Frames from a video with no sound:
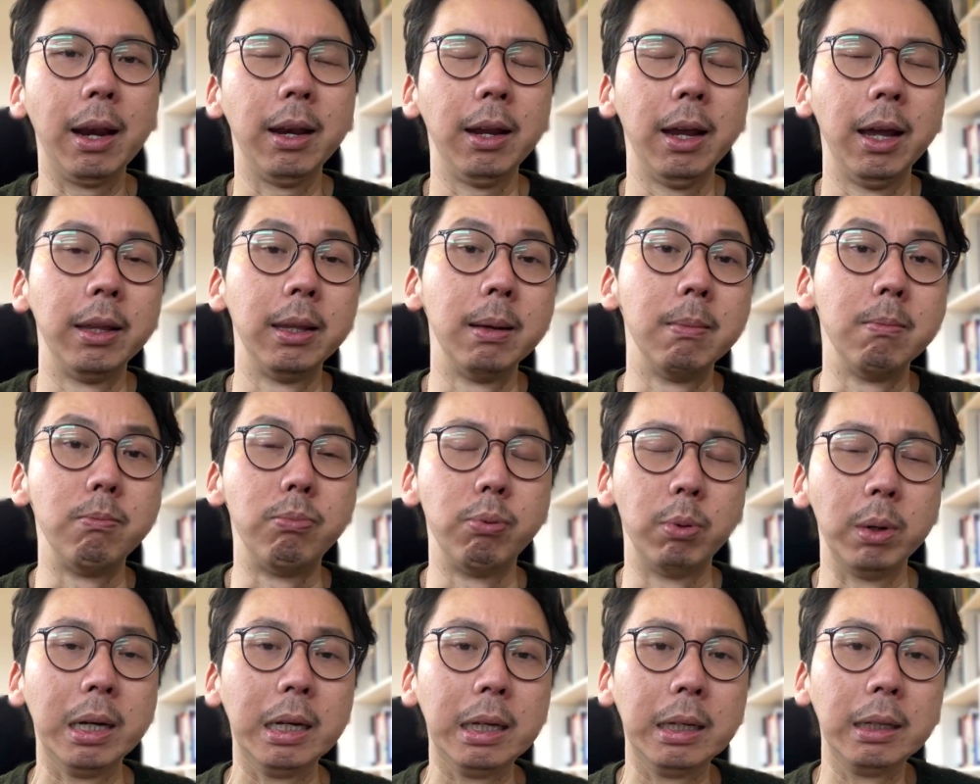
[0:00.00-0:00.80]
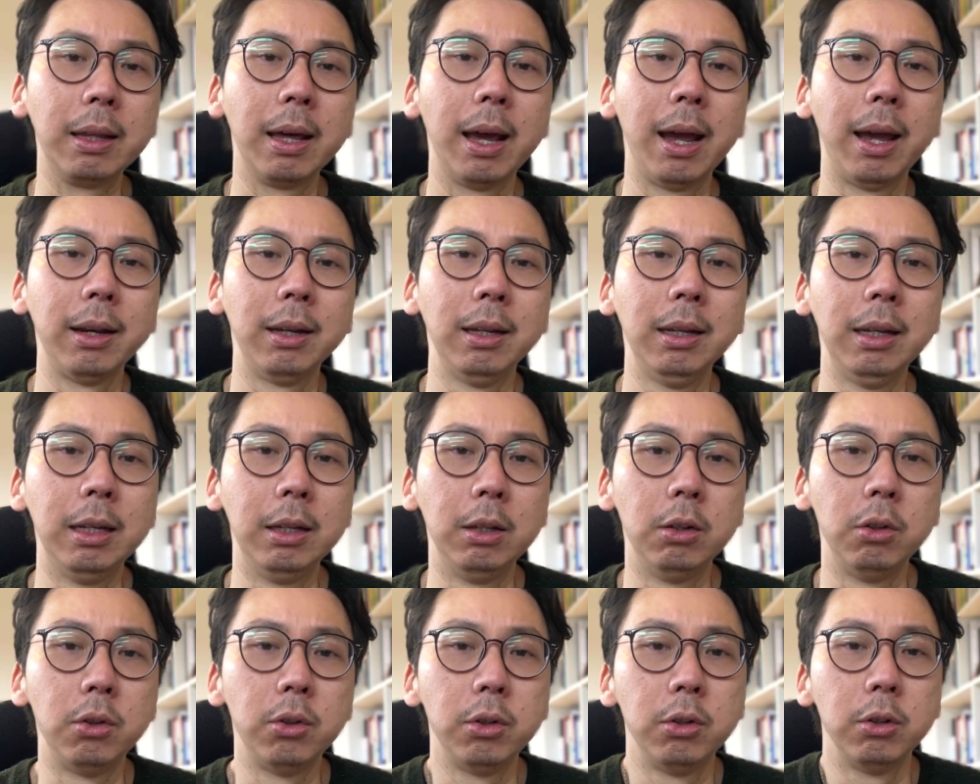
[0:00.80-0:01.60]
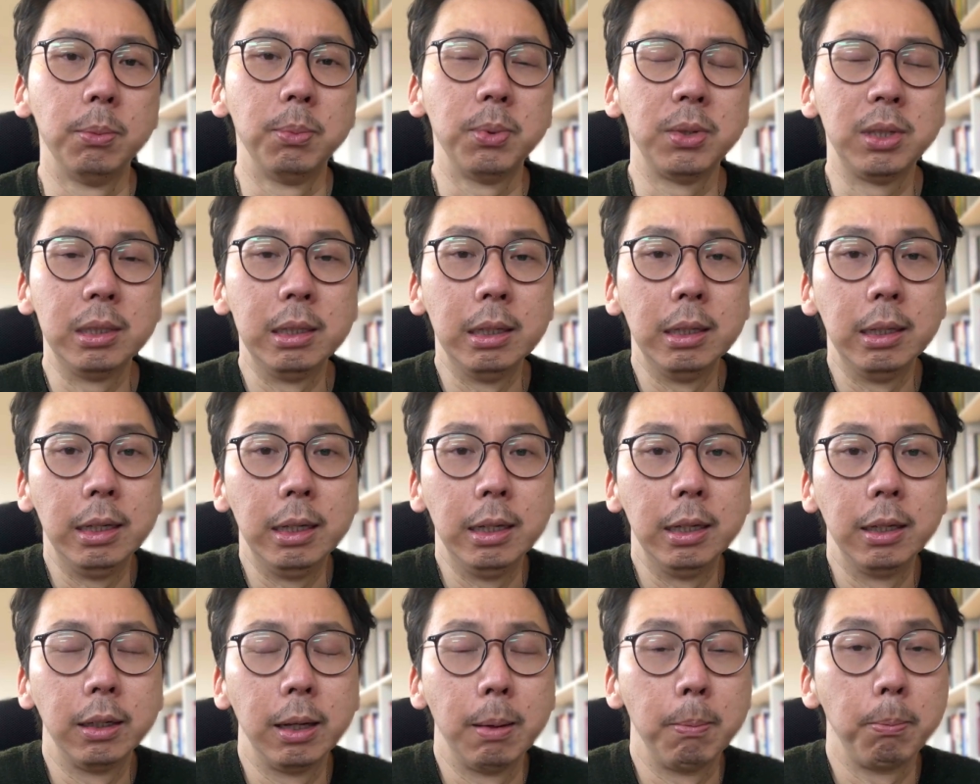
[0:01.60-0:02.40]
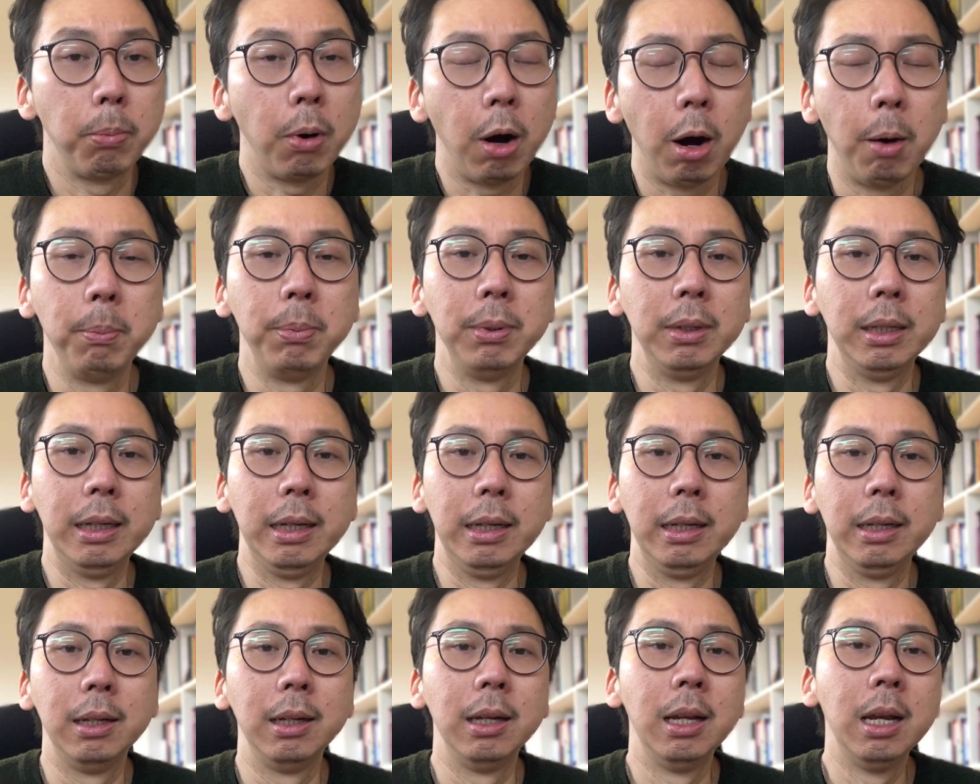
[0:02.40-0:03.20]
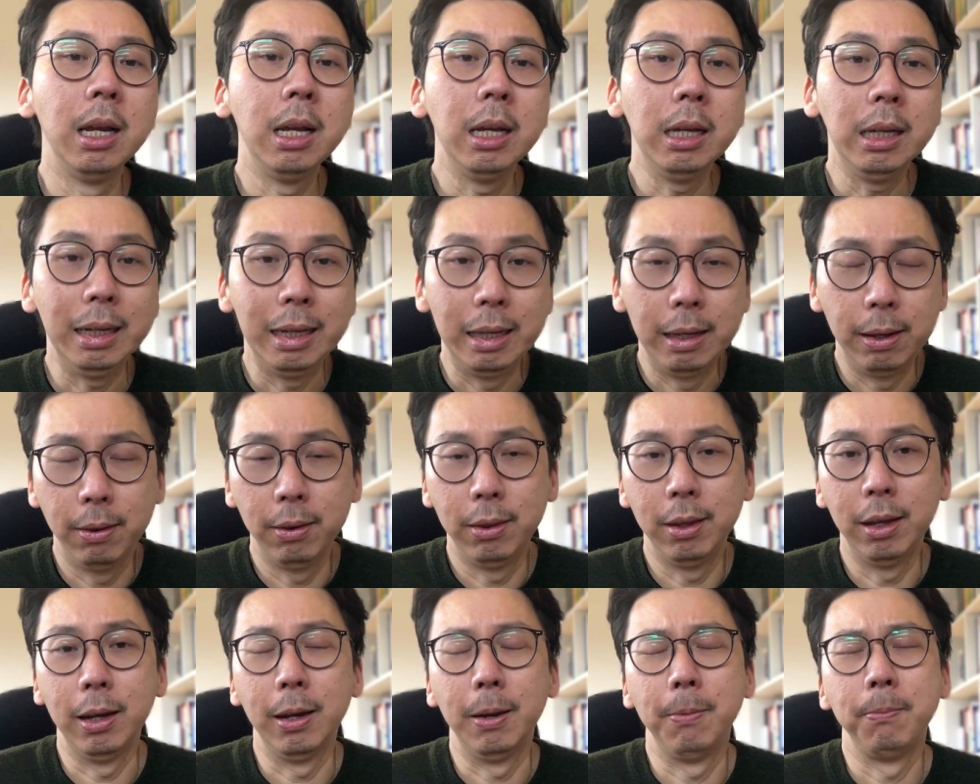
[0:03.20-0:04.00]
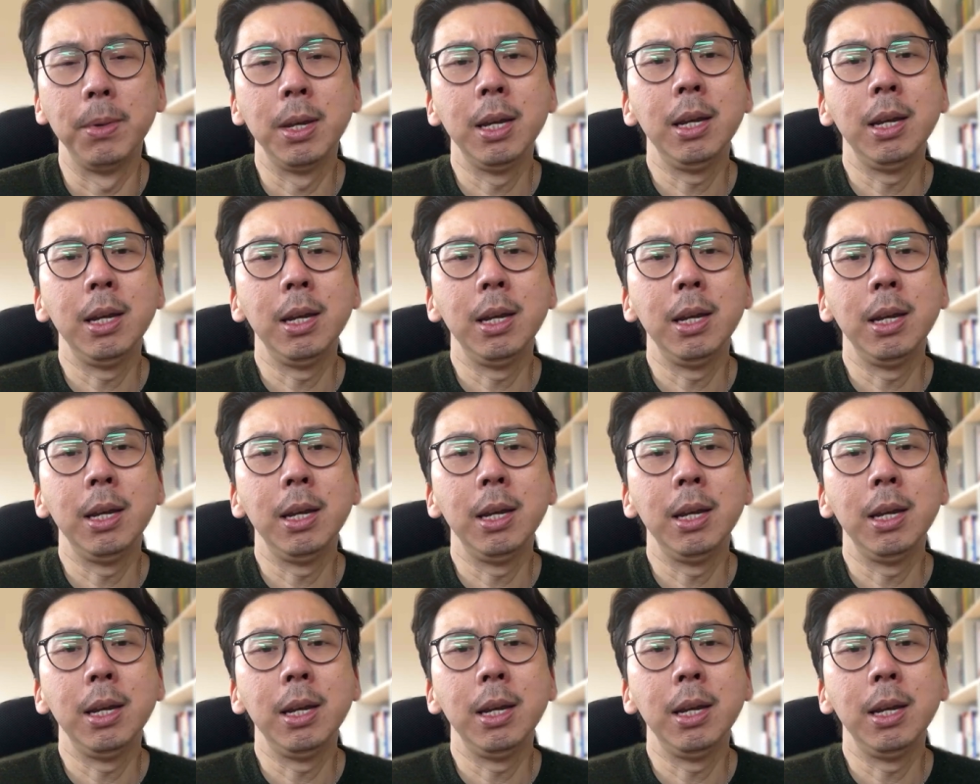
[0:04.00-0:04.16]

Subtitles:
and then bring that into Obsidian and populate it in there.